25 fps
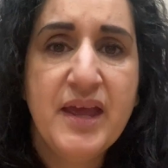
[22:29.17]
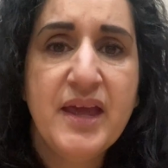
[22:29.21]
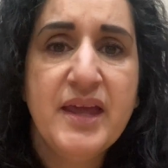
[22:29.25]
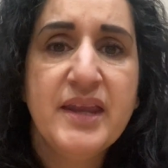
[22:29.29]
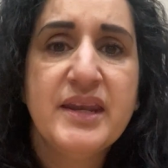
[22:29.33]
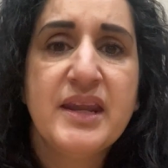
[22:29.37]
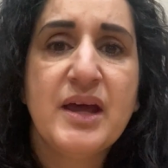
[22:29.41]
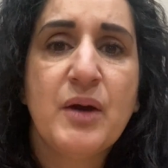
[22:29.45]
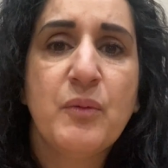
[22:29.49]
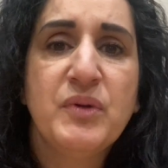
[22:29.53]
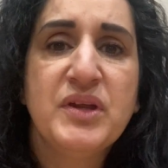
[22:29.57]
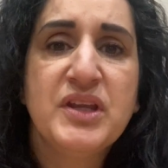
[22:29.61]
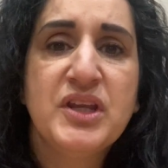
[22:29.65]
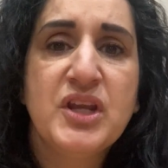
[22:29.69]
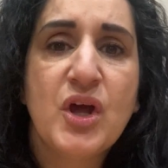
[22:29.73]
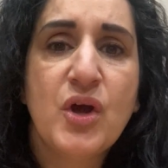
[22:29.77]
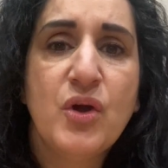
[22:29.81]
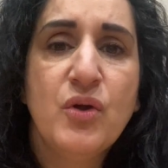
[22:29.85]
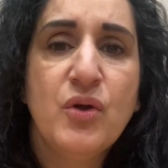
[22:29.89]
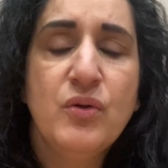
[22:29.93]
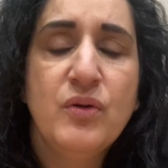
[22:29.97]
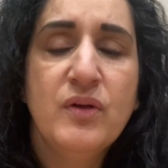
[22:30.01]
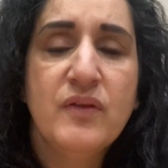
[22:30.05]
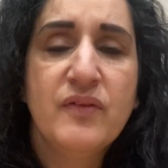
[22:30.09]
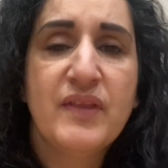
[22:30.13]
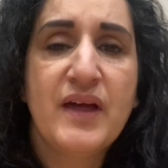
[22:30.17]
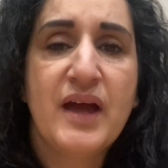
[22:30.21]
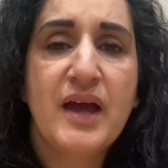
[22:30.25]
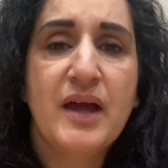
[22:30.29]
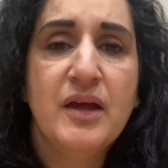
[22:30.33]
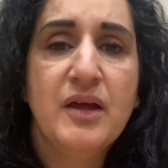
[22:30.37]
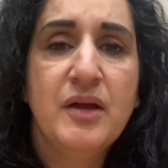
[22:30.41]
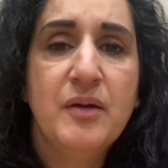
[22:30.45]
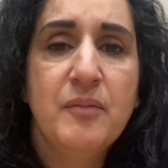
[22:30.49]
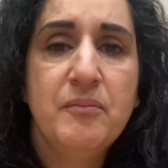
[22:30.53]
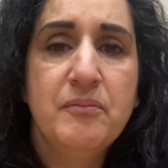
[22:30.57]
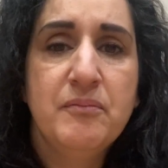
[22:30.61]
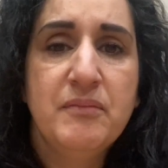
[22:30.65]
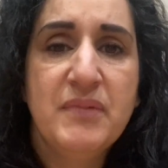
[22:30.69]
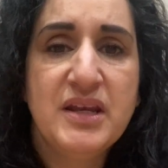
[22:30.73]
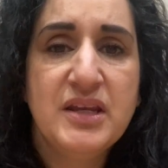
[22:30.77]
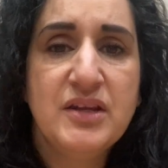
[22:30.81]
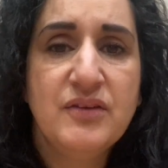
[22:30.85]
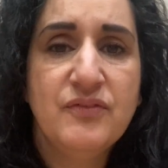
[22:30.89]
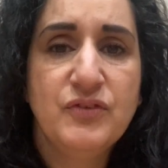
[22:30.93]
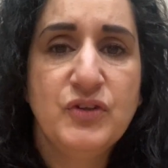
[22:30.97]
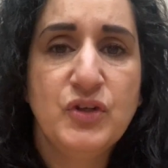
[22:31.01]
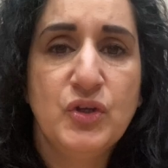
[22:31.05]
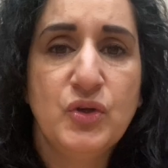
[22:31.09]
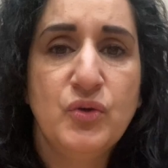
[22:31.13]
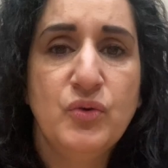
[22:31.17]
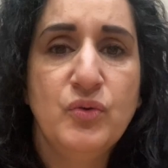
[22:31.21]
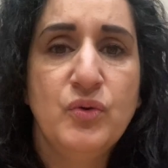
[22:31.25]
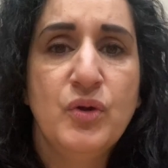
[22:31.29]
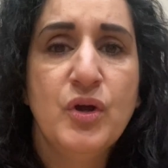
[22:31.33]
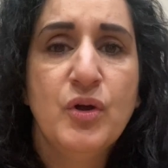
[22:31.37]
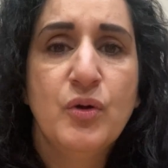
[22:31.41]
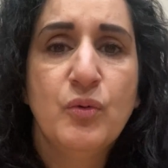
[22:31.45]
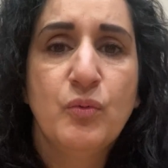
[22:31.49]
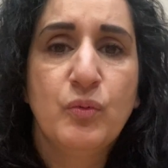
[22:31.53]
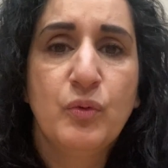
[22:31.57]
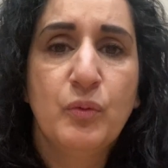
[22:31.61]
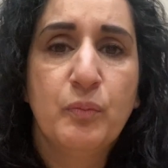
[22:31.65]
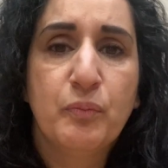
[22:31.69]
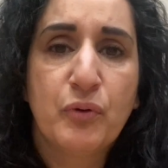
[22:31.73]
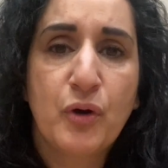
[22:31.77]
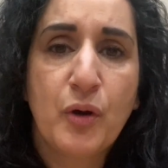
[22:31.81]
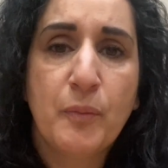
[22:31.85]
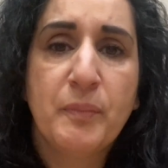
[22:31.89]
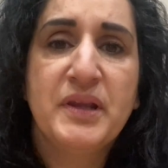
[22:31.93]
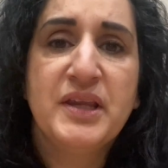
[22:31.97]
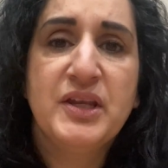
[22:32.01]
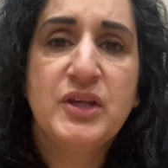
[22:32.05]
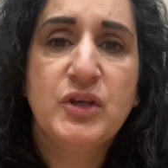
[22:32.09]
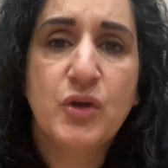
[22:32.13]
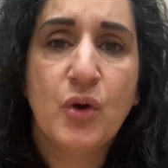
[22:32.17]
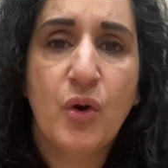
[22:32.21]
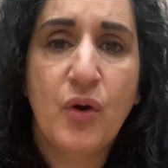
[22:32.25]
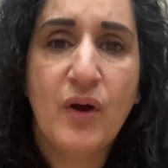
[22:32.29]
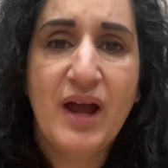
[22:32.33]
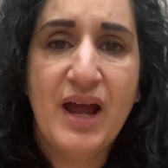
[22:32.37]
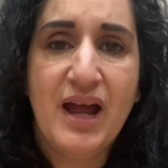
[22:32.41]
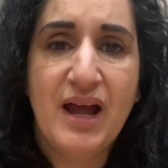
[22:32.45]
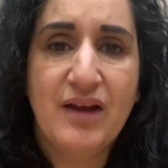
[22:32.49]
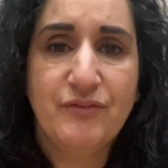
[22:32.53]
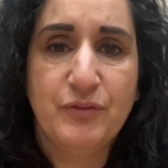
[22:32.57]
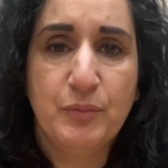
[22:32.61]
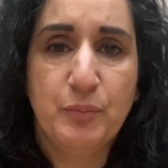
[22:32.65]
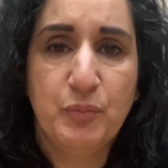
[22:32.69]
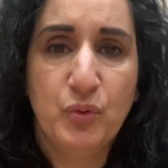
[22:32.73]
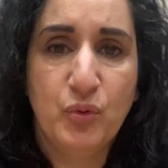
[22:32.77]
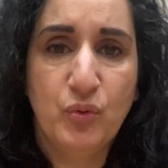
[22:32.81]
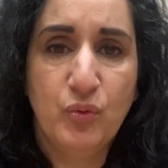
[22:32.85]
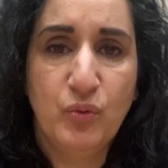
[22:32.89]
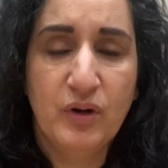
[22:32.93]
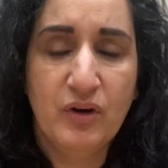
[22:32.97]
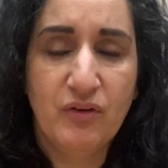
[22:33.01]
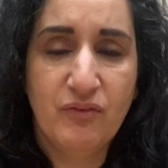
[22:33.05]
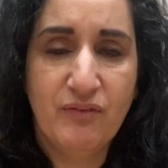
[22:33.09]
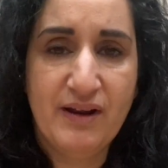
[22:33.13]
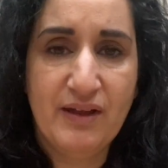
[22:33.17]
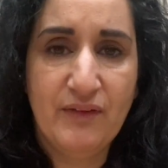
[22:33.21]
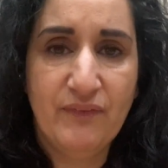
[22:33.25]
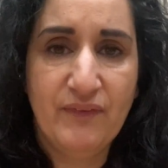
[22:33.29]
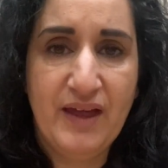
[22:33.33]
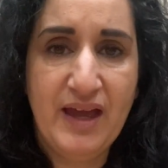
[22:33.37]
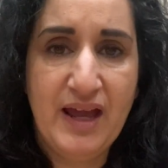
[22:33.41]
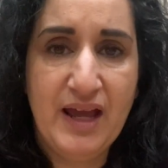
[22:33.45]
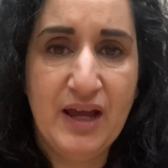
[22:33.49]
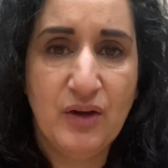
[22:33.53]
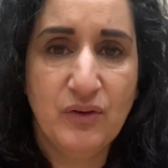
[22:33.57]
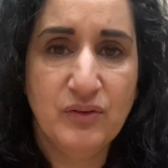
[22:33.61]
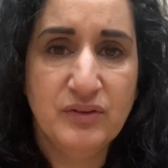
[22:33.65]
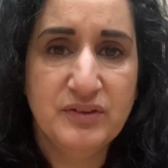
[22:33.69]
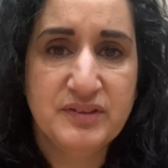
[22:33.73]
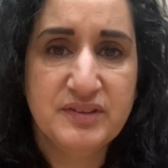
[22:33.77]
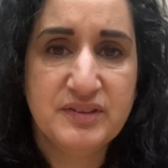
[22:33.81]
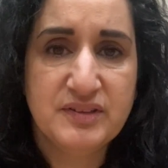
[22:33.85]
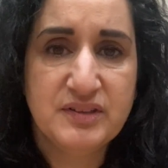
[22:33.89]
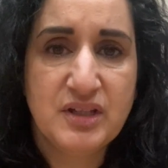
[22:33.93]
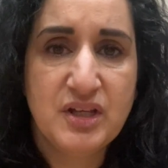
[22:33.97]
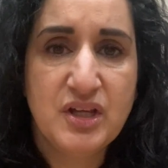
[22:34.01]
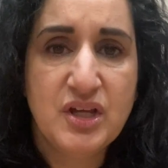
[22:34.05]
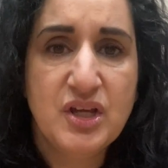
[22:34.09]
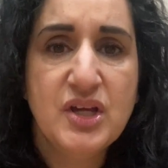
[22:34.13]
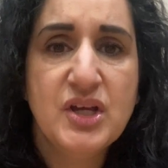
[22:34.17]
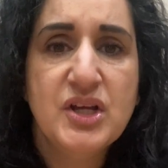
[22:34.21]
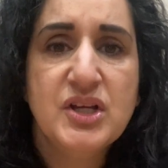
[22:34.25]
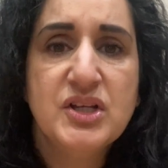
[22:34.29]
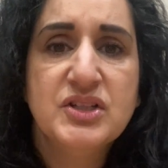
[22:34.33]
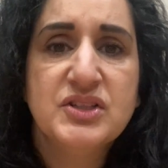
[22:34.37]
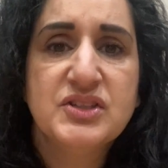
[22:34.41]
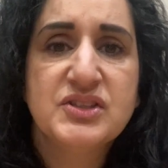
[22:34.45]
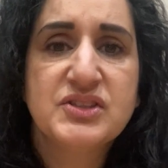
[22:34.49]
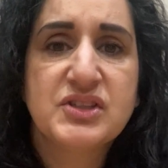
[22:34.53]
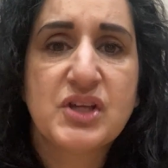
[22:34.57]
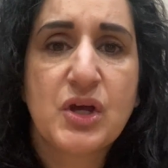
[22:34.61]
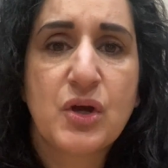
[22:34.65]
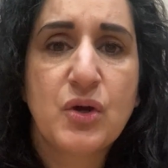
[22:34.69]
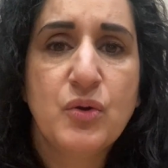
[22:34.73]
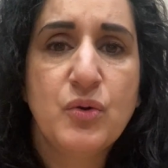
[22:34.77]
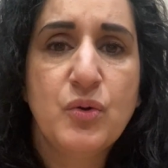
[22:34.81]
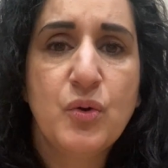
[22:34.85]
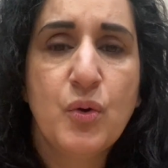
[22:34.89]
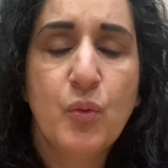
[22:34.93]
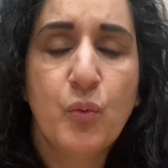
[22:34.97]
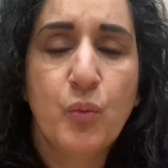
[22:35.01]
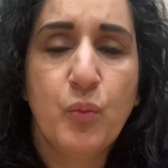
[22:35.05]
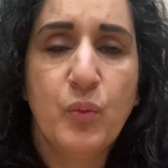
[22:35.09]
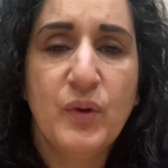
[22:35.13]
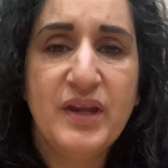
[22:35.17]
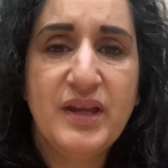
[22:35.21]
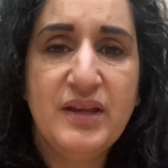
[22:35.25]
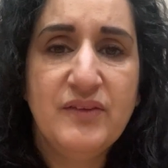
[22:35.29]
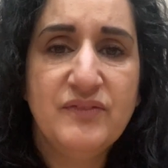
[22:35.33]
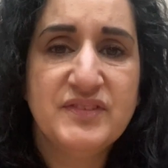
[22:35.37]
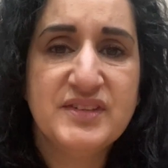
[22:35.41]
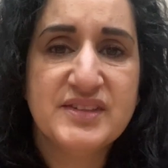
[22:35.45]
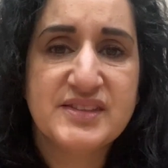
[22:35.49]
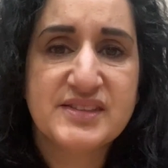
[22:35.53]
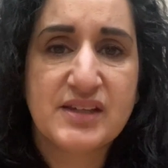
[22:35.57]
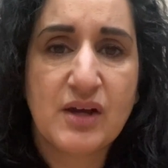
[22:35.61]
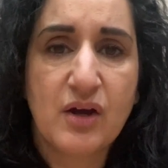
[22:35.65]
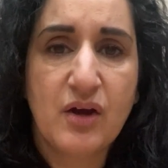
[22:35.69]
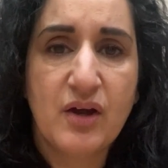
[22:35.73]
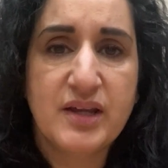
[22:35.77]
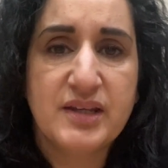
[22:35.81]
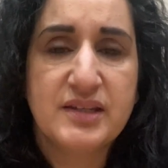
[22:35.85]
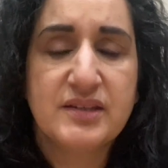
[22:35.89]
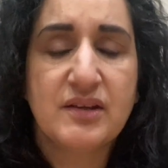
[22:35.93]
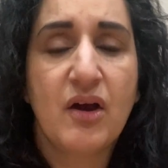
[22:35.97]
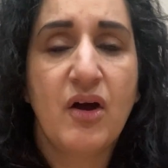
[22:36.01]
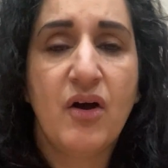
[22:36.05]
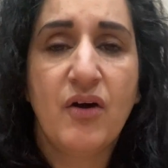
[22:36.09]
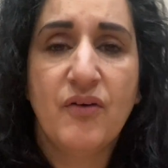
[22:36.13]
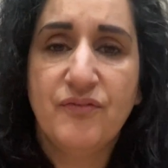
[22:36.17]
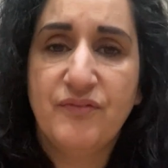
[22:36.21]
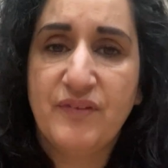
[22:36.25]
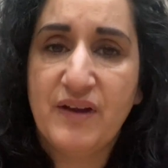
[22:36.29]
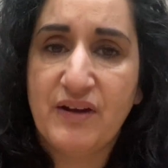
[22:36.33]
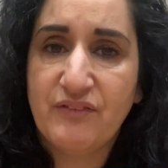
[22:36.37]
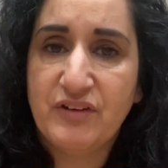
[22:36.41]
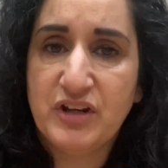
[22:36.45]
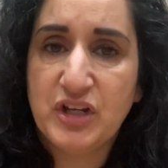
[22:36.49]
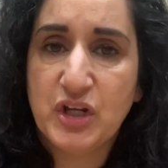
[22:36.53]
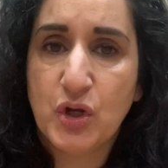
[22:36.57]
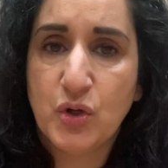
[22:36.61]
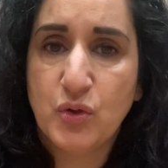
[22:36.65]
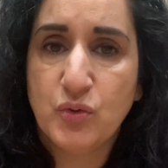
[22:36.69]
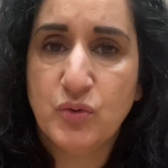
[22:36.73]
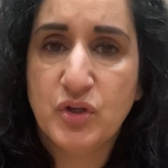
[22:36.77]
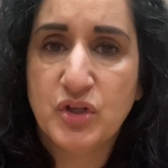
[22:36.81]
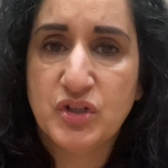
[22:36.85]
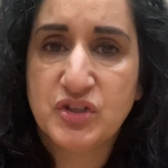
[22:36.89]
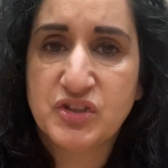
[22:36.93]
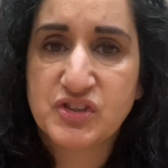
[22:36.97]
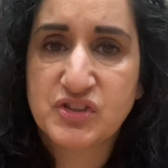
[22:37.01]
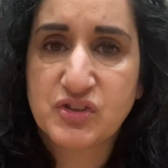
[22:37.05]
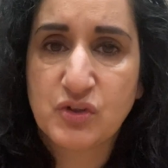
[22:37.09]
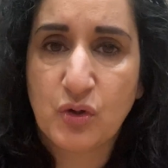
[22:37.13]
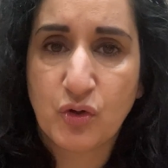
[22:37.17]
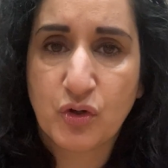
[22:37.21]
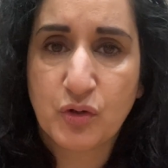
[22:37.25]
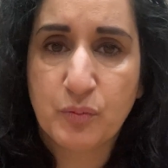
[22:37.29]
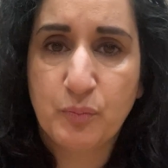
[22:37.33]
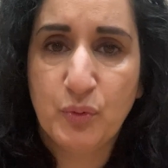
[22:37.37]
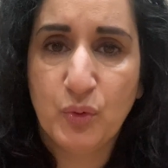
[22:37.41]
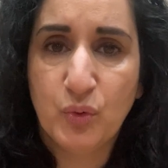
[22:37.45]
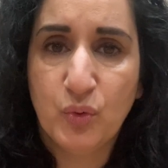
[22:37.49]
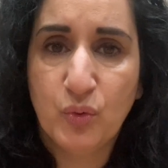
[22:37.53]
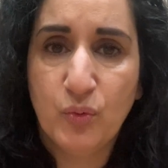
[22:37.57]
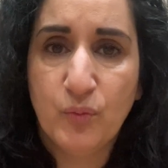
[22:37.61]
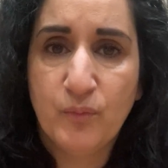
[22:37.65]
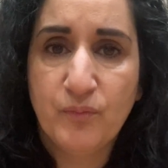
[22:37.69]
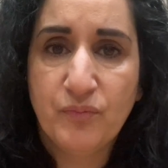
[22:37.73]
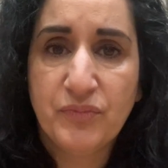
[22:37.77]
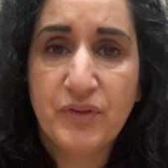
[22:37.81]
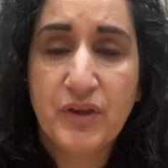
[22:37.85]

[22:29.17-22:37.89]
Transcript: Now we know that many of you will probably not have a ball around the house, so we've designed our very own sock ball.